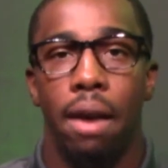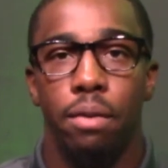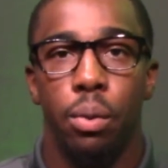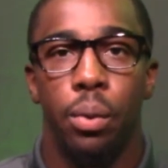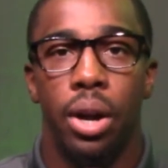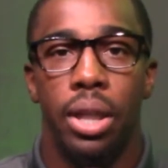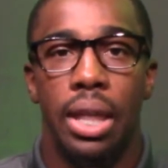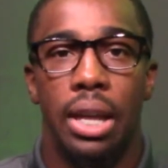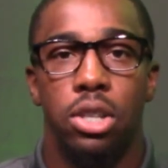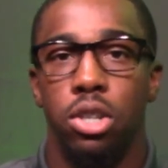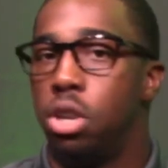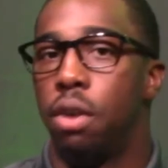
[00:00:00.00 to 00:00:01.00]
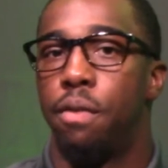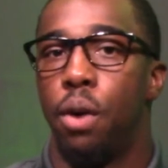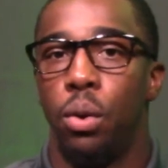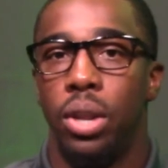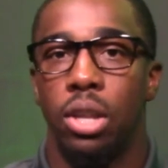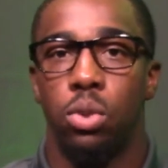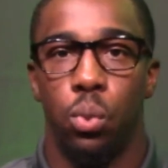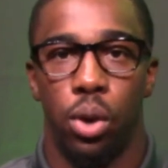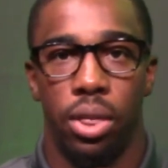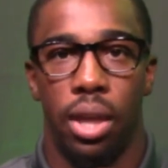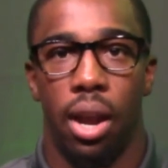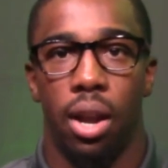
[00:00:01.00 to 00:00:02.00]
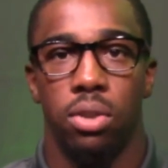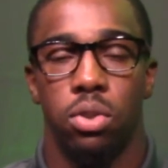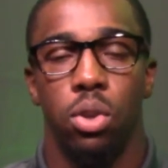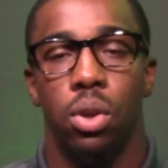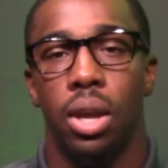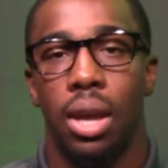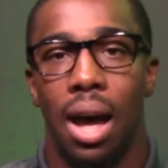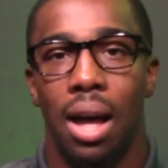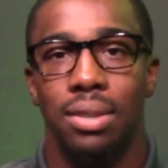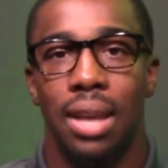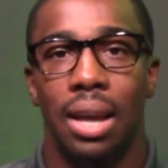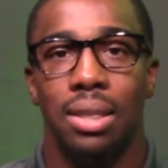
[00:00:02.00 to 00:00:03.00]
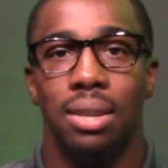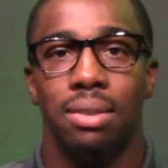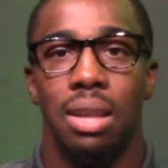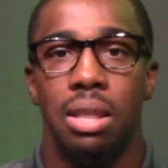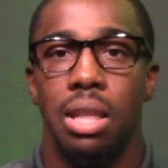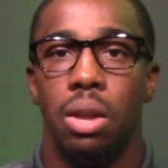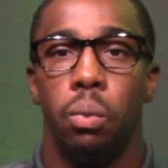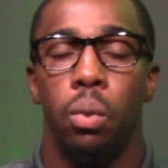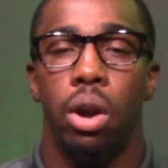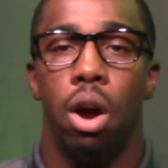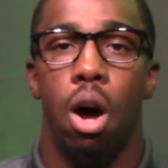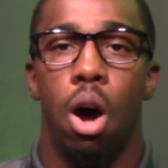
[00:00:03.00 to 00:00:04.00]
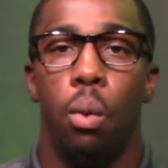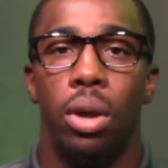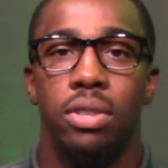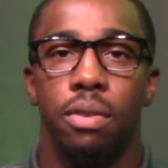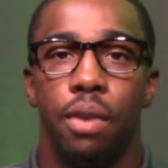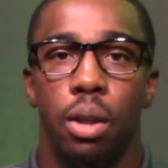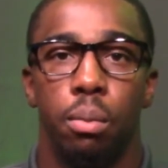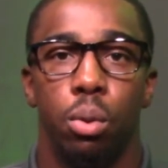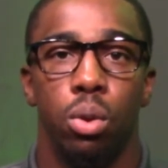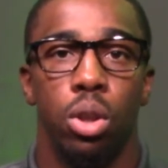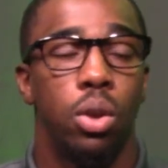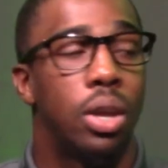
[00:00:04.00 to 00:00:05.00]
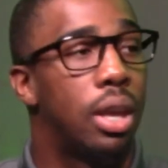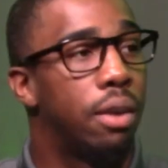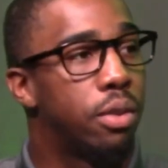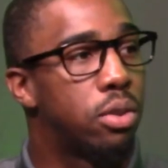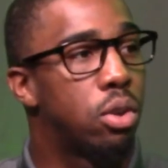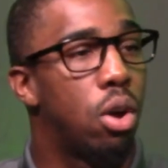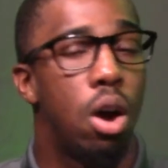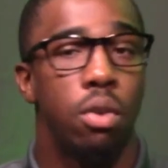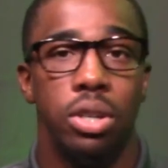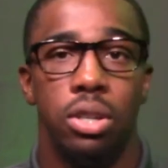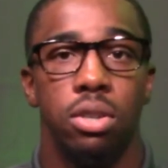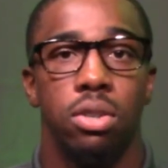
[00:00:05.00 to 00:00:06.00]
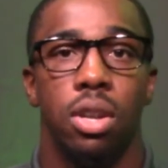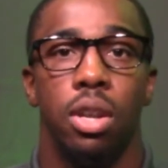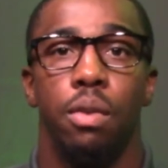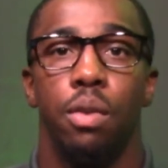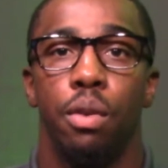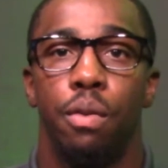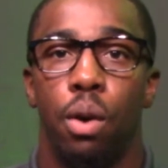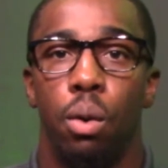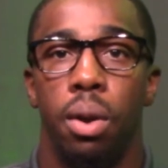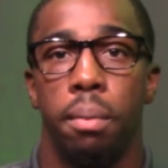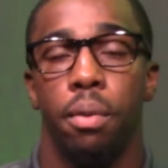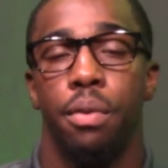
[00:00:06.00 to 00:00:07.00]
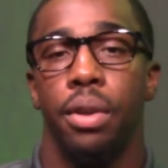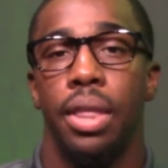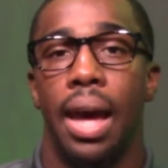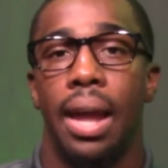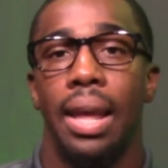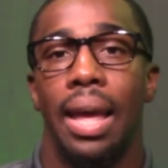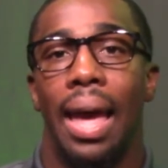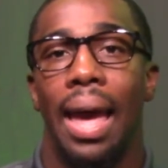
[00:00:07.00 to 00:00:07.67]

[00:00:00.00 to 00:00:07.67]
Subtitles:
Everywhere that your phone is, we're there. So you can contact us, and then we're always available. You can give us a call. Regina's going to give you the phone number for that.